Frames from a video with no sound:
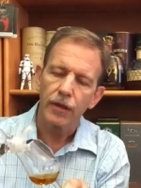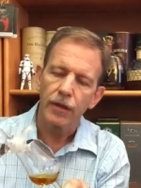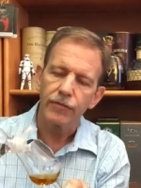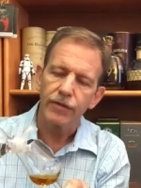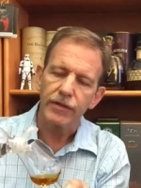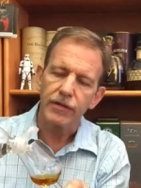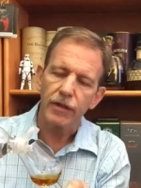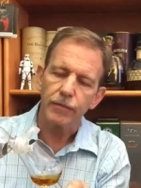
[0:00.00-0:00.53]

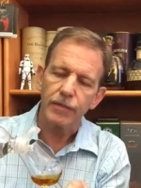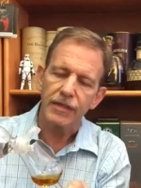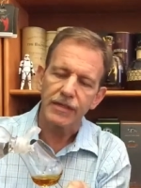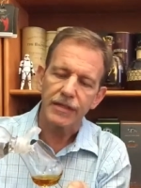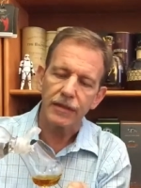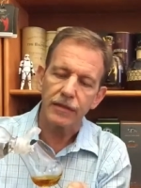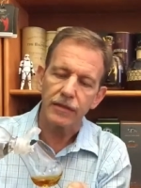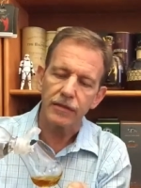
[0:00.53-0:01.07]
every time I
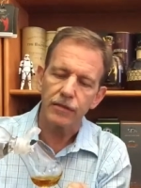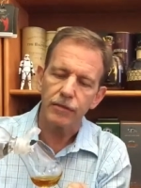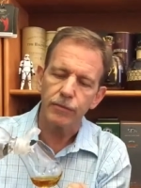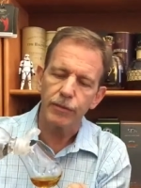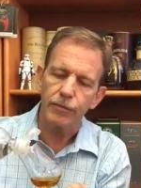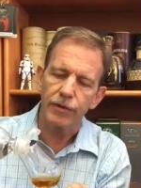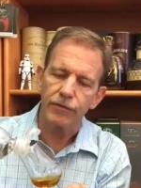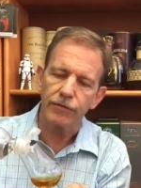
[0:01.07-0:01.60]
said this could
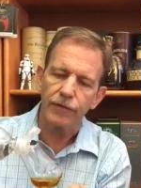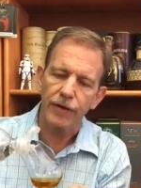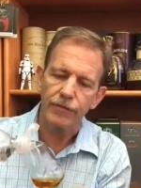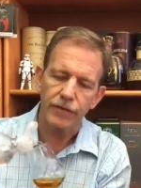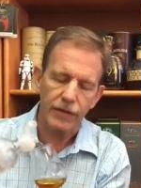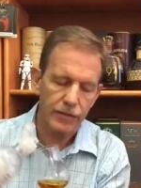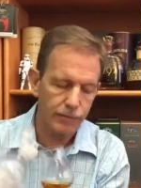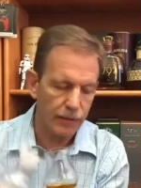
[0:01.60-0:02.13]
be my
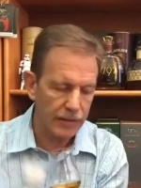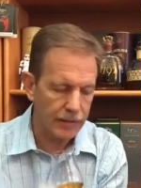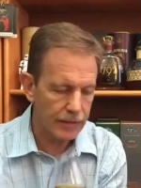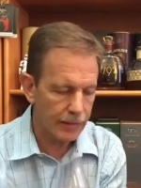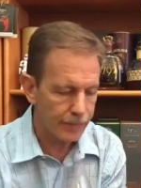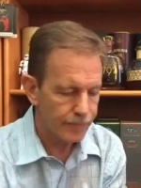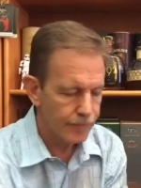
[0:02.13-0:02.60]
favorite, but